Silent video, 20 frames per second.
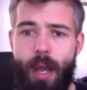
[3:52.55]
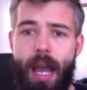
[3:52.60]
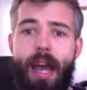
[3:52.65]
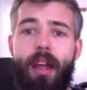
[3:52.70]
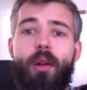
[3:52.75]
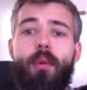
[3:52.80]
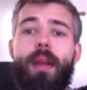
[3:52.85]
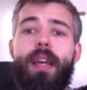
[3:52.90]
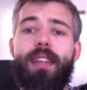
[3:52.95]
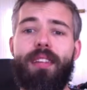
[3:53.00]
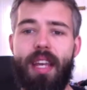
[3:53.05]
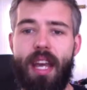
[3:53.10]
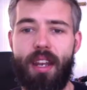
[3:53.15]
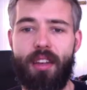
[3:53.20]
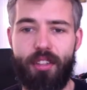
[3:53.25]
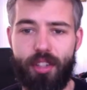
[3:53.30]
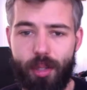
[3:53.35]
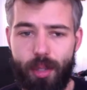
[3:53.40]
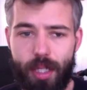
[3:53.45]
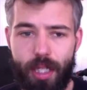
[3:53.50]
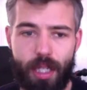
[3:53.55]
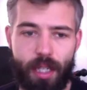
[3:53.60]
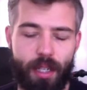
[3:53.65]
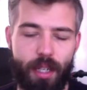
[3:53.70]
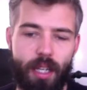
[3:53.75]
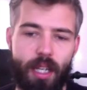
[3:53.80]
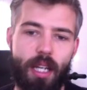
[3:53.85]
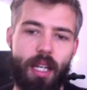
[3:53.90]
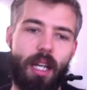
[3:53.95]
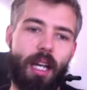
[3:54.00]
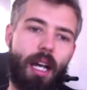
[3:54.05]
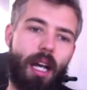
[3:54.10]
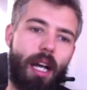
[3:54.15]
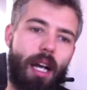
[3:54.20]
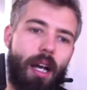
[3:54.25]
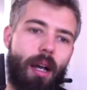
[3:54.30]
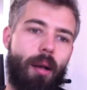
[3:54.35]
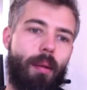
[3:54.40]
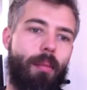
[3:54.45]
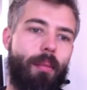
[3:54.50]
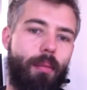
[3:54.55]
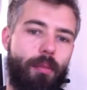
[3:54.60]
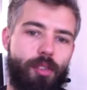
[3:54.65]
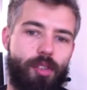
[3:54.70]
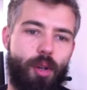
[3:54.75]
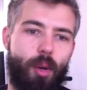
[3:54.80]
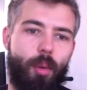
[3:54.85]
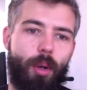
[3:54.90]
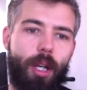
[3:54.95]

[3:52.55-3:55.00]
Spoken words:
How do we attend to it? And so